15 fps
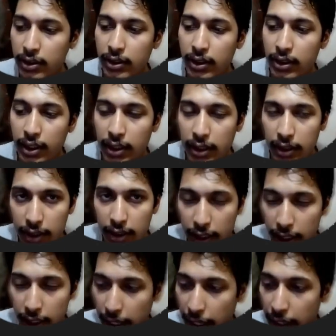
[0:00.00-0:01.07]
any
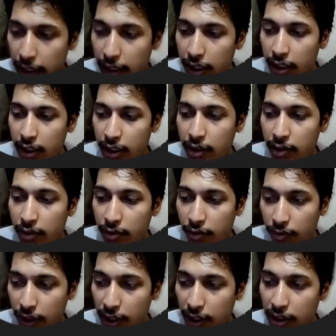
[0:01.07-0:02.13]
one digit
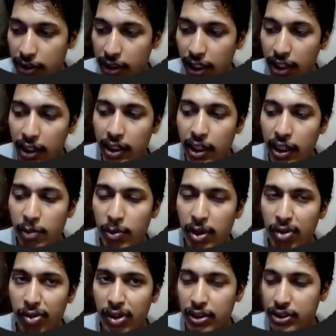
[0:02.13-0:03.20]
in between the 0 to
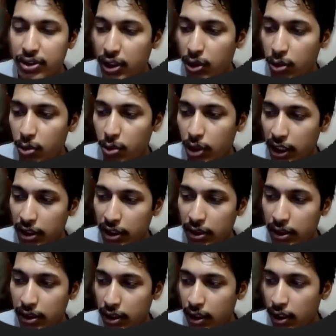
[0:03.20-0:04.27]
9, and you
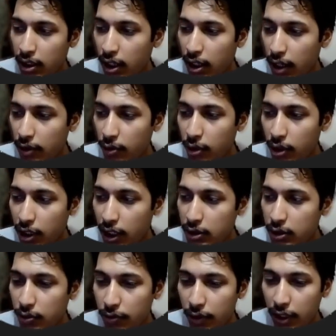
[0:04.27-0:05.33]
are tasked to find out
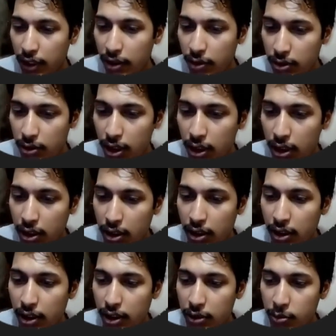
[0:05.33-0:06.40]
the smaller
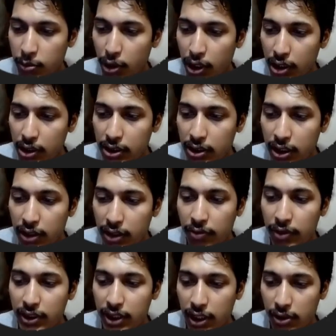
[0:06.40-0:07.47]
digit which actually
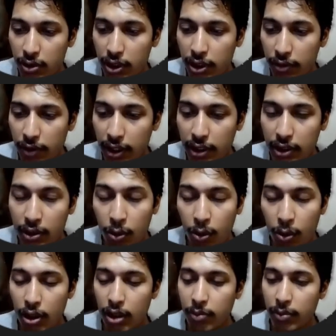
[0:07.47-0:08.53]
divided the whole number
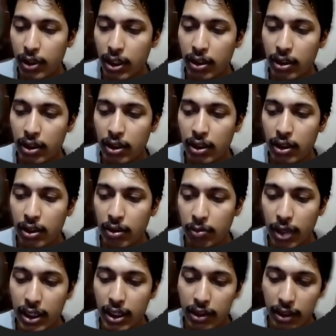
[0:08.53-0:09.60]
by the 10.
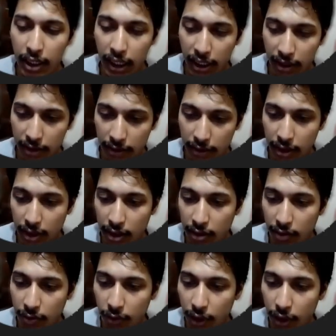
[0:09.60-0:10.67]
For example,
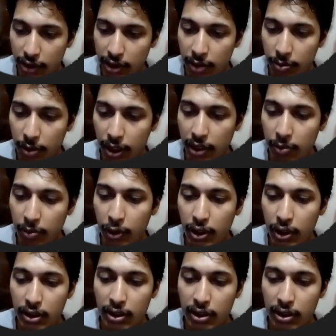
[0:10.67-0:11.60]
input is a 37.